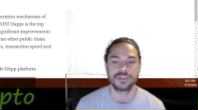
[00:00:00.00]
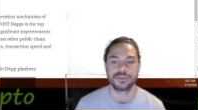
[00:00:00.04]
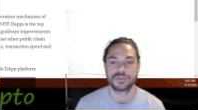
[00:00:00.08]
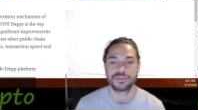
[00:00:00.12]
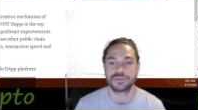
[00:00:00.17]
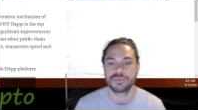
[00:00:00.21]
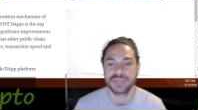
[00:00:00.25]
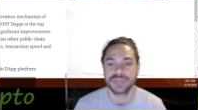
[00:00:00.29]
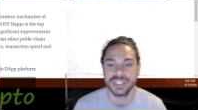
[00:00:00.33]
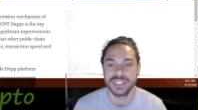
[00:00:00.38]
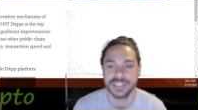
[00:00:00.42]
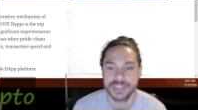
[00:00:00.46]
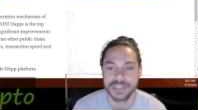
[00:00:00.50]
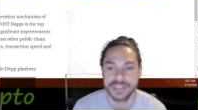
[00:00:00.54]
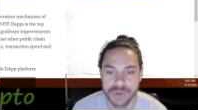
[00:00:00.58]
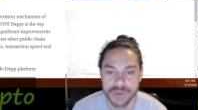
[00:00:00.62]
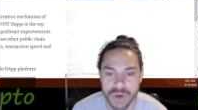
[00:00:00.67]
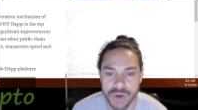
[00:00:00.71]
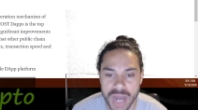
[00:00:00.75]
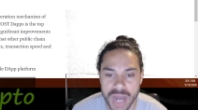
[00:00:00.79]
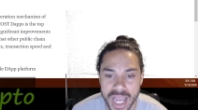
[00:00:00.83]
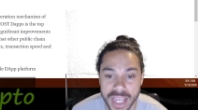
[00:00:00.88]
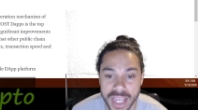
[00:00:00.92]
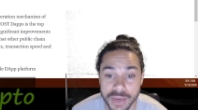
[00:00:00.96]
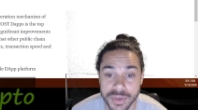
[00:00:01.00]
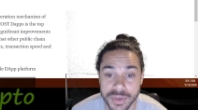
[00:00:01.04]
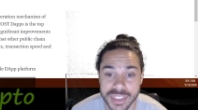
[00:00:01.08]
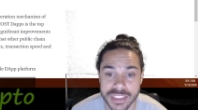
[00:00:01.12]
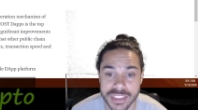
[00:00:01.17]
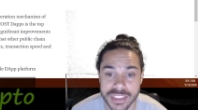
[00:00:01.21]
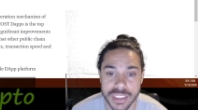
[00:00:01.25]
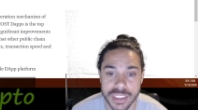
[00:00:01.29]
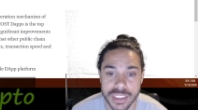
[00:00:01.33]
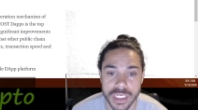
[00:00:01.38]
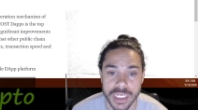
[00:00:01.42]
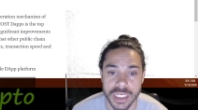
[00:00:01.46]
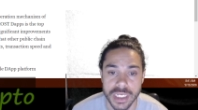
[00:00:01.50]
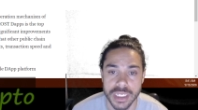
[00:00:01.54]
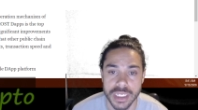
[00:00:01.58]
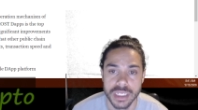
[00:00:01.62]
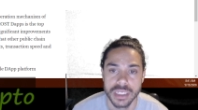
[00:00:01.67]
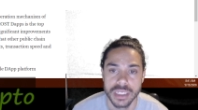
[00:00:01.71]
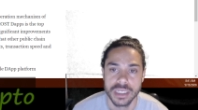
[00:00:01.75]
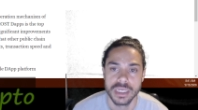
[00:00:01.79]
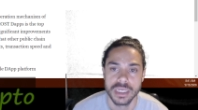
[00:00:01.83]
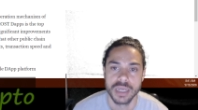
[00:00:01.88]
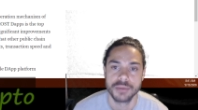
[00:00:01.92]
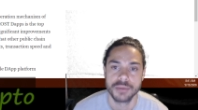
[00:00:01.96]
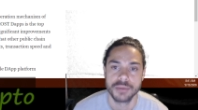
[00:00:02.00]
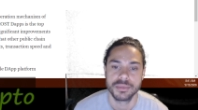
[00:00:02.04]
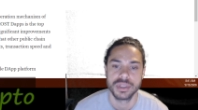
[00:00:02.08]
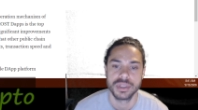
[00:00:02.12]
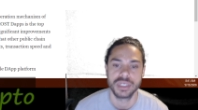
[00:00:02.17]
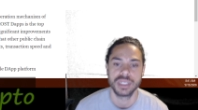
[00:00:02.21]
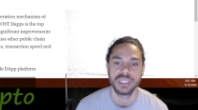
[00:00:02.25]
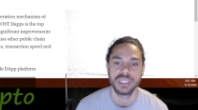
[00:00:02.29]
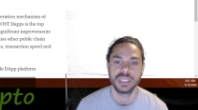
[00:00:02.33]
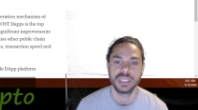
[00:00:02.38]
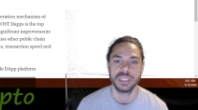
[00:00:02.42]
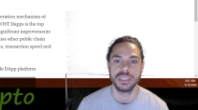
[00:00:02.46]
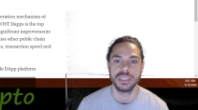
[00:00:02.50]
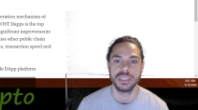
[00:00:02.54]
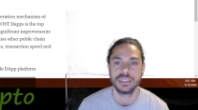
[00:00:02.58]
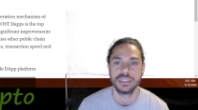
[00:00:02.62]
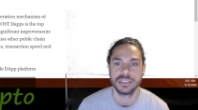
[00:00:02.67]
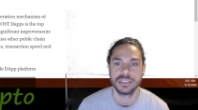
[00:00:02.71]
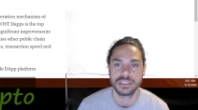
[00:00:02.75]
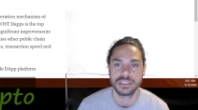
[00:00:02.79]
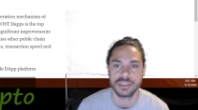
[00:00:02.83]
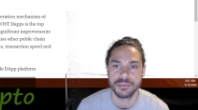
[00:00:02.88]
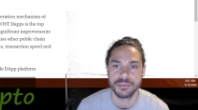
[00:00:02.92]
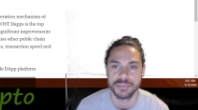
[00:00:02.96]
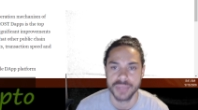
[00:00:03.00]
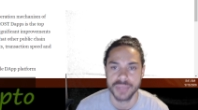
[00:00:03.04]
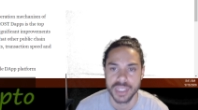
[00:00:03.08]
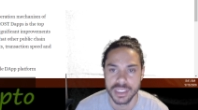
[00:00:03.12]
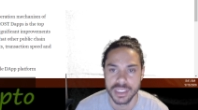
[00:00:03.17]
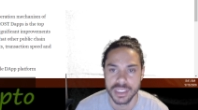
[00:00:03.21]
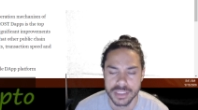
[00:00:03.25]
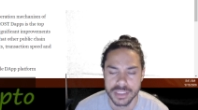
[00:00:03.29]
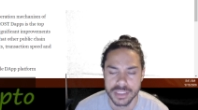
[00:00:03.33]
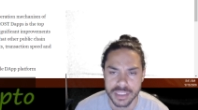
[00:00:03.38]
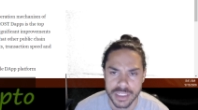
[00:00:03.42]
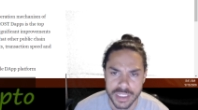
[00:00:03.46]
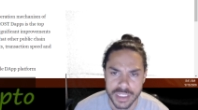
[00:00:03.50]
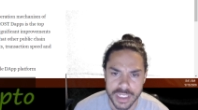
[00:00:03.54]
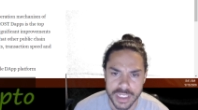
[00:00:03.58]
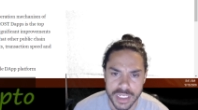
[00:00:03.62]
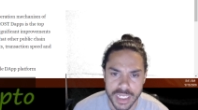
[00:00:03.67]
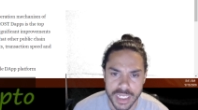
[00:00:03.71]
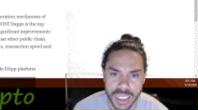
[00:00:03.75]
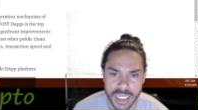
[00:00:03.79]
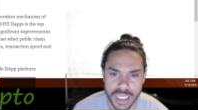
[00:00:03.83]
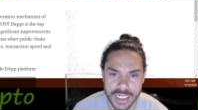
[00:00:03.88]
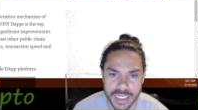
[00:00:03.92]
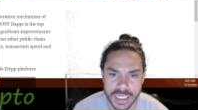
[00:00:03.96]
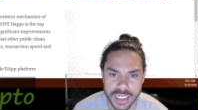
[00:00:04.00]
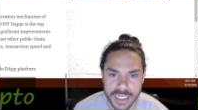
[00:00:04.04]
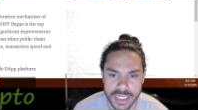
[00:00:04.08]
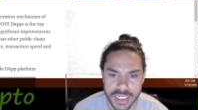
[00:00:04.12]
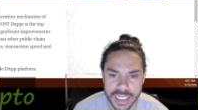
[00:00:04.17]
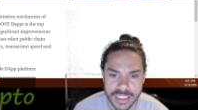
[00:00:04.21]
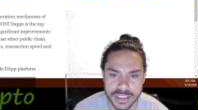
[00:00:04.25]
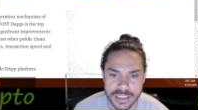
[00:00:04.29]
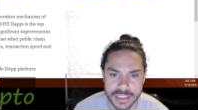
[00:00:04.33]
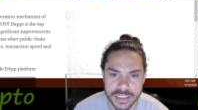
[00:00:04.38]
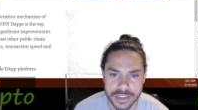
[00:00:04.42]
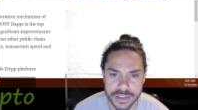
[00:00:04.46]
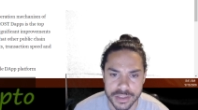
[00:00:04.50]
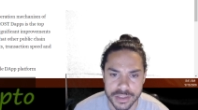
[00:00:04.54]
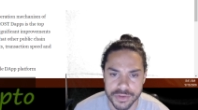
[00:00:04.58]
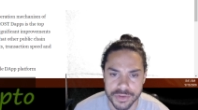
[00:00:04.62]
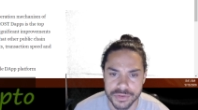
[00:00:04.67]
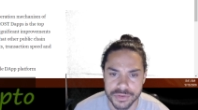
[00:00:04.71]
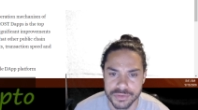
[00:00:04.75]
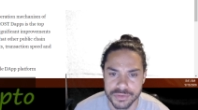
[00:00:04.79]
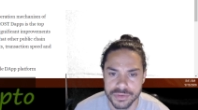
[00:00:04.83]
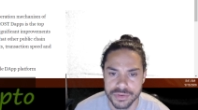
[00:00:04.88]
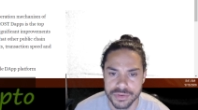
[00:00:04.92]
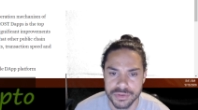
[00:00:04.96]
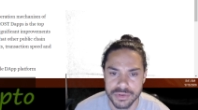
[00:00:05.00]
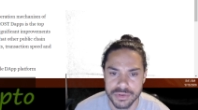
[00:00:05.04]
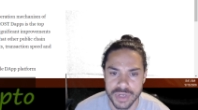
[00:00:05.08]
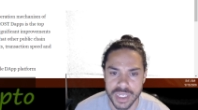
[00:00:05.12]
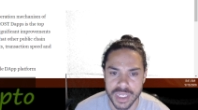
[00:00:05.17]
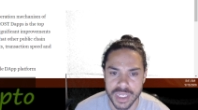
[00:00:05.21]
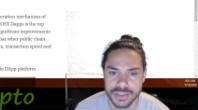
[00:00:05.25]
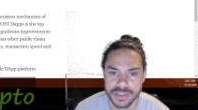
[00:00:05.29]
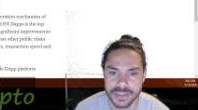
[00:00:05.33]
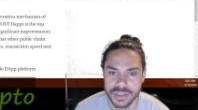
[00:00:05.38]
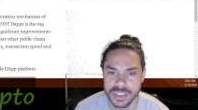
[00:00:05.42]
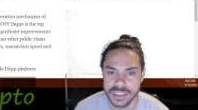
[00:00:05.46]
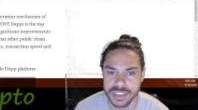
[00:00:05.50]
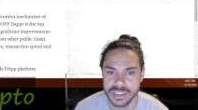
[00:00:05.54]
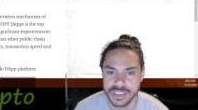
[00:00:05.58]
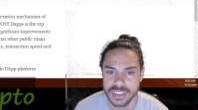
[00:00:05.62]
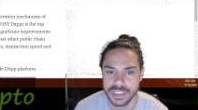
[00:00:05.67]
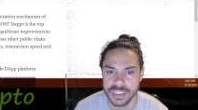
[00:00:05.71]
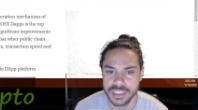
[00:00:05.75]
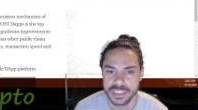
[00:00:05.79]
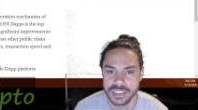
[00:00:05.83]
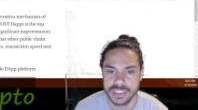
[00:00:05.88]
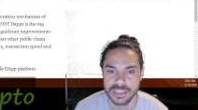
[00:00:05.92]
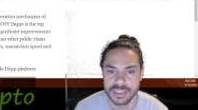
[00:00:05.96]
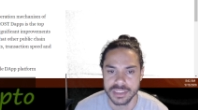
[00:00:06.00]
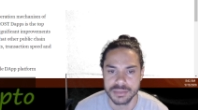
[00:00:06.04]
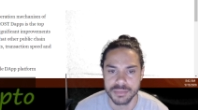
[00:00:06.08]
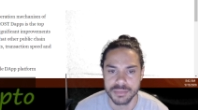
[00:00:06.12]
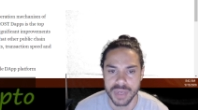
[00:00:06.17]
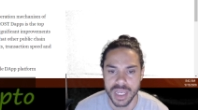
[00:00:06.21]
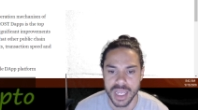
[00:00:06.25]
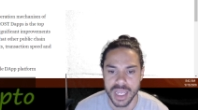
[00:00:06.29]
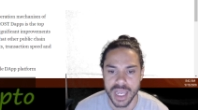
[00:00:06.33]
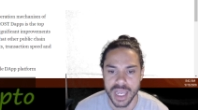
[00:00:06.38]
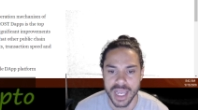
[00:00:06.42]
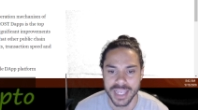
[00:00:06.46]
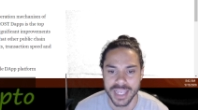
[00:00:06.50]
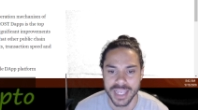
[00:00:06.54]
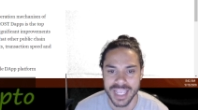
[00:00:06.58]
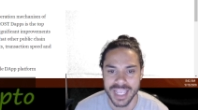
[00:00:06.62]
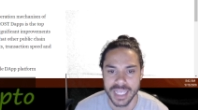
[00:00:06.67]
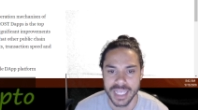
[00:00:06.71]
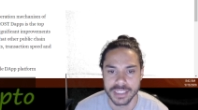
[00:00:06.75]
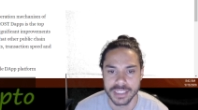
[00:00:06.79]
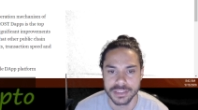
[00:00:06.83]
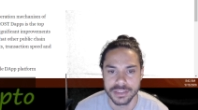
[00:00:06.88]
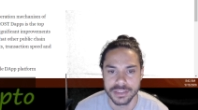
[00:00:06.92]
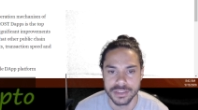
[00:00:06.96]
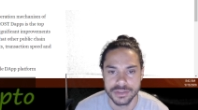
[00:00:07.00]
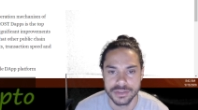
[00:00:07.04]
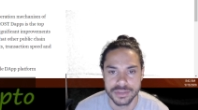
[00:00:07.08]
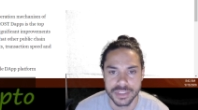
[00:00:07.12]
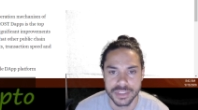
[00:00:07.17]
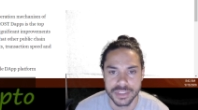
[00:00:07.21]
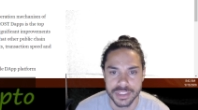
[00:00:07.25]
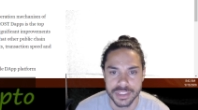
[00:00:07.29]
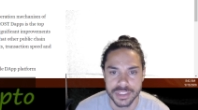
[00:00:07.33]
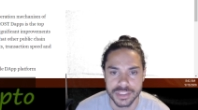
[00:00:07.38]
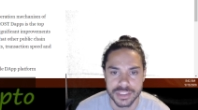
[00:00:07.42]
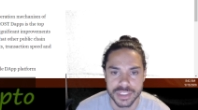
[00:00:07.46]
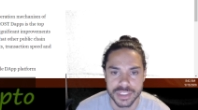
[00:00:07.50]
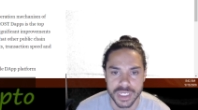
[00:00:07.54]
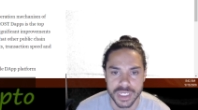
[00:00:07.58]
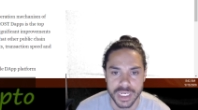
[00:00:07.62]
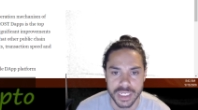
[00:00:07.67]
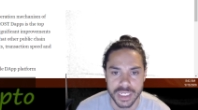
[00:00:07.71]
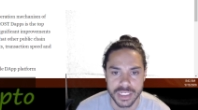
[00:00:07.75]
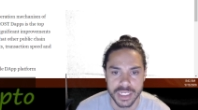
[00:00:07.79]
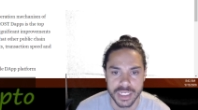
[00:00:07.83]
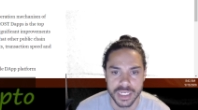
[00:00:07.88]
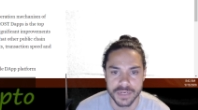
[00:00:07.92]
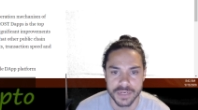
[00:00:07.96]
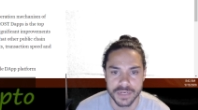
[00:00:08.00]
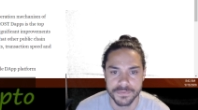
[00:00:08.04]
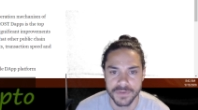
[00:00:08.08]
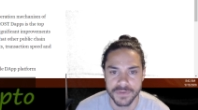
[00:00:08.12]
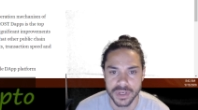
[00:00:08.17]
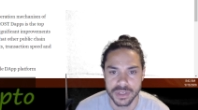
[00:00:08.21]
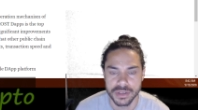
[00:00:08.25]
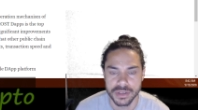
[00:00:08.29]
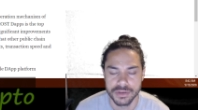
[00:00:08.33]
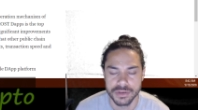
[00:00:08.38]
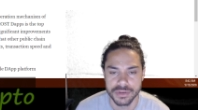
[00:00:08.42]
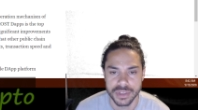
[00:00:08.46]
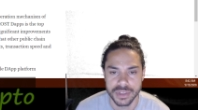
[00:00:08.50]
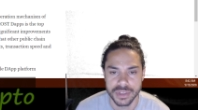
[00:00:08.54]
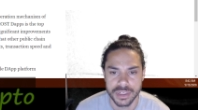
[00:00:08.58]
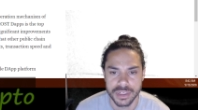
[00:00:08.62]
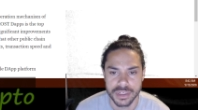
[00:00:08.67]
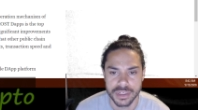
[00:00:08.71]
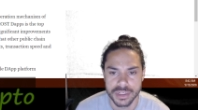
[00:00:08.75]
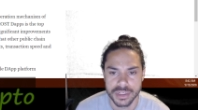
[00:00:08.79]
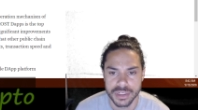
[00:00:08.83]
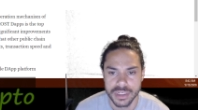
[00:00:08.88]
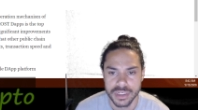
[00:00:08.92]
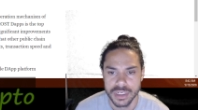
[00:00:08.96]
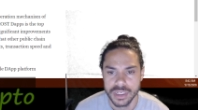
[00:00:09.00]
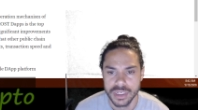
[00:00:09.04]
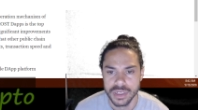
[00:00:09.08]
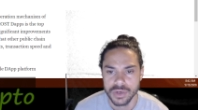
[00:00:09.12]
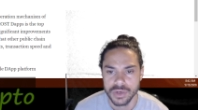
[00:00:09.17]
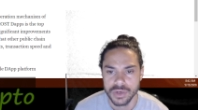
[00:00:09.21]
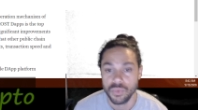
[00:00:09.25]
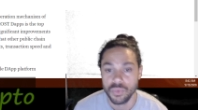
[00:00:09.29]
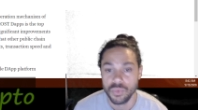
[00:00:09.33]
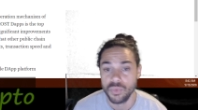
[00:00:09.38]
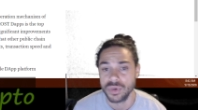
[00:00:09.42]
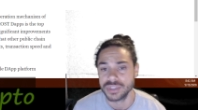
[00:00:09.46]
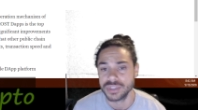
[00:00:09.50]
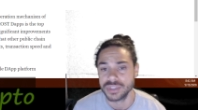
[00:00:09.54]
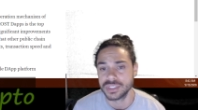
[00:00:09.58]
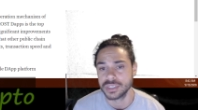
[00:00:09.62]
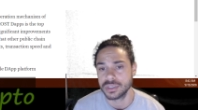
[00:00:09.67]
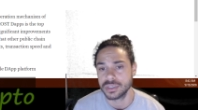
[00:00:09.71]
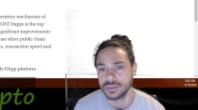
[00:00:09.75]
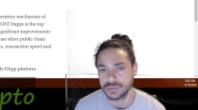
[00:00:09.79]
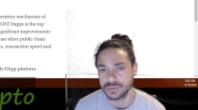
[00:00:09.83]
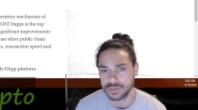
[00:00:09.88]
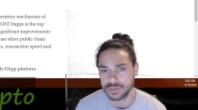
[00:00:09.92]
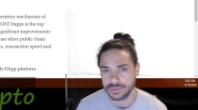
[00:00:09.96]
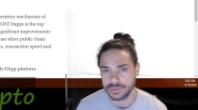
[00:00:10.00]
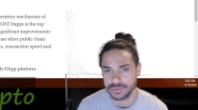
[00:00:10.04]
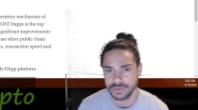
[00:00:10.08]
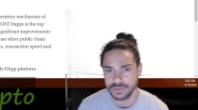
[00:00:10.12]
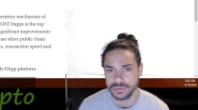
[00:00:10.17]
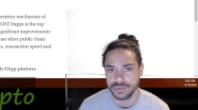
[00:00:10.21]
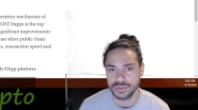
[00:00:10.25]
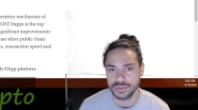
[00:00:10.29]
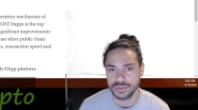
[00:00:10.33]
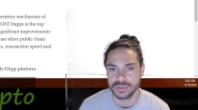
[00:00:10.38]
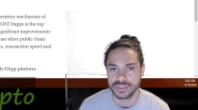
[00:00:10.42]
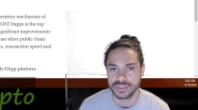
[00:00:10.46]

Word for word: IOST. I'm going to hit submit and then that's going to go through. As you can see, this is my iGas usage. And then if I go here, once it goes through, you'll